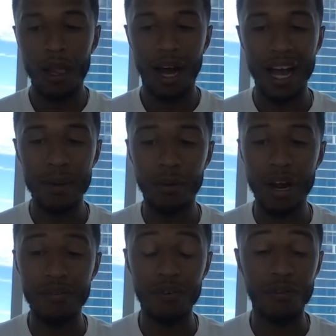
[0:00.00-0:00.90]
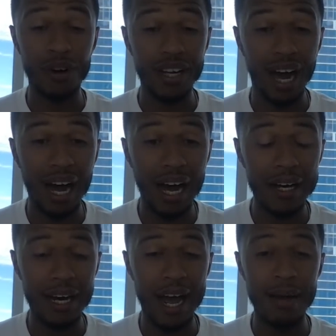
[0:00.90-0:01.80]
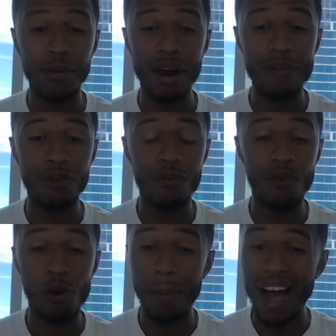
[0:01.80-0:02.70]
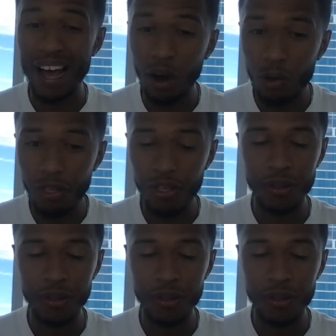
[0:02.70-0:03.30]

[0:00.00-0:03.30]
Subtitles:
I am grateful for God. I am grateful for my health.